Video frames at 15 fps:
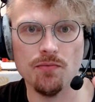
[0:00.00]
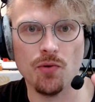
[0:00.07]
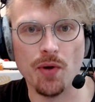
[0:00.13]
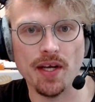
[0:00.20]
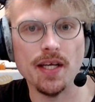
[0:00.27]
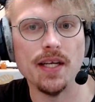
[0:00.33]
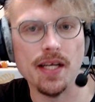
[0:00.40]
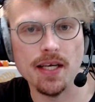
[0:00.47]

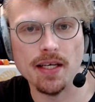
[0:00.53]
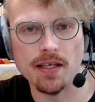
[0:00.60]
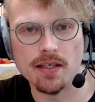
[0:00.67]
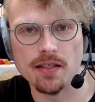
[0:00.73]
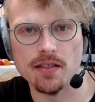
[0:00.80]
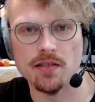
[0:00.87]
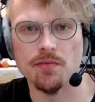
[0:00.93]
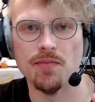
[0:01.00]

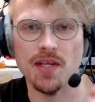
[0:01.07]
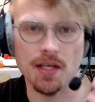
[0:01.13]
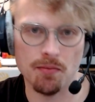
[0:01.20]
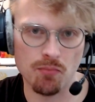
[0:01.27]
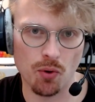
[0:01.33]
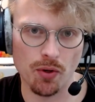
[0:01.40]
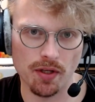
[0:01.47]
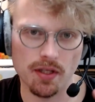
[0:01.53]
Quickening,
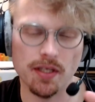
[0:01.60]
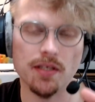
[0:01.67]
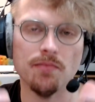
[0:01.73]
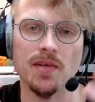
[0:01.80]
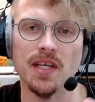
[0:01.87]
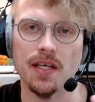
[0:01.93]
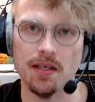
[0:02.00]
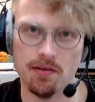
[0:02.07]
meaning boiling,
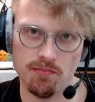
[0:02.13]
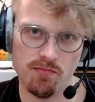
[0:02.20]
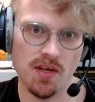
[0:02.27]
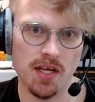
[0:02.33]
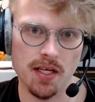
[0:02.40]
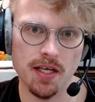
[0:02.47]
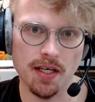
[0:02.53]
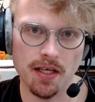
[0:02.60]
meaning
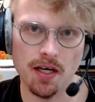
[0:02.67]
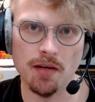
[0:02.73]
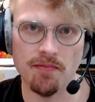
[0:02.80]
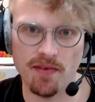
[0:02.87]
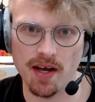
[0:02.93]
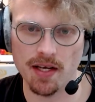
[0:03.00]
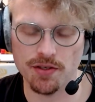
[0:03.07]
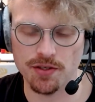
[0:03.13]
heating it up
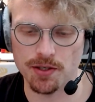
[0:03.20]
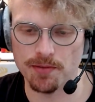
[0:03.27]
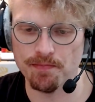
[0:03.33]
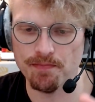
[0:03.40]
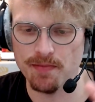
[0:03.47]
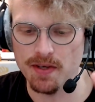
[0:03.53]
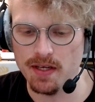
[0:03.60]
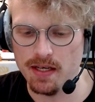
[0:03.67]
faster,
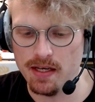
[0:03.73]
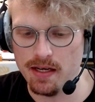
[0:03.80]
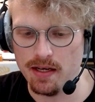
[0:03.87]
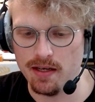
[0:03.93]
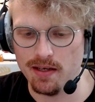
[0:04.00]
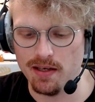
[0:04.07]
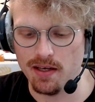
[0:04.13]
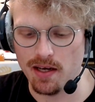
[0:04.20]

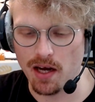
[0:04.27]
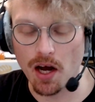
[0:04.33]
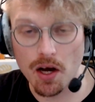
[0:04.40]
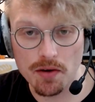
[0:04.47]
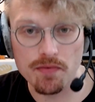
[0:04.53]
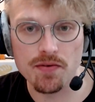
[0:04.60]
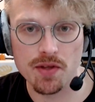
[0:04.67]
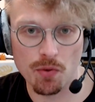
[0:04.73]

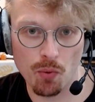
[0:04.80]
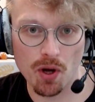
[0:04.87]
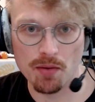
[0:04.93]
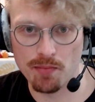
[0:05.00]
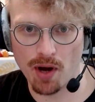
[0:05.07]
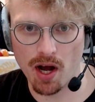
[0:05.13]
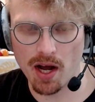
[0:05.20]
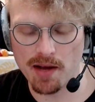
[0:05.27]
of the
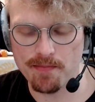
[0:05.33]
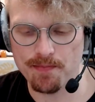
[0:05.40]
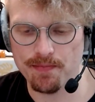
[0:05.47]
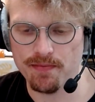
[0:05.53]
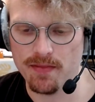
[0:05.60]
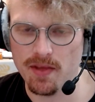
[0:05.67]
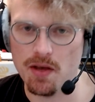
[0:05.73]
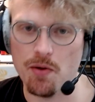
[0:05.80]
one pot,
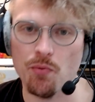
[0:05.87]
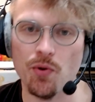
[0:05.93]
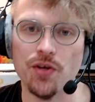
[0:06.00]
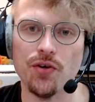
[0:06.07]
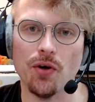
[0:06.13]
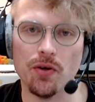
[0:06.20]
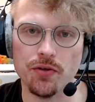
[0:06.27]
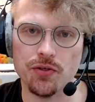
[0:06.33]

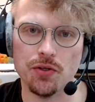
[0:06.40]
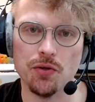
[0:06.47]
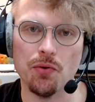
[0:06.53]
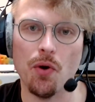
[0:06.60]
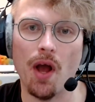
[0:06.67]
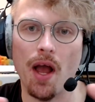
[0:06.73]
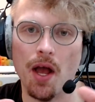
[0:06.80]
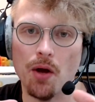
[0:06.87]
which
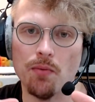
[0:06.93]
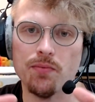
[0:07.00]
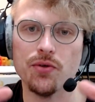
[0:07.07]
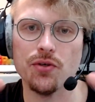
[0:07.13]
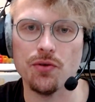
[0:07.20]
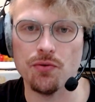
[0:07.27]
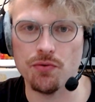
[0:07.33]
also helps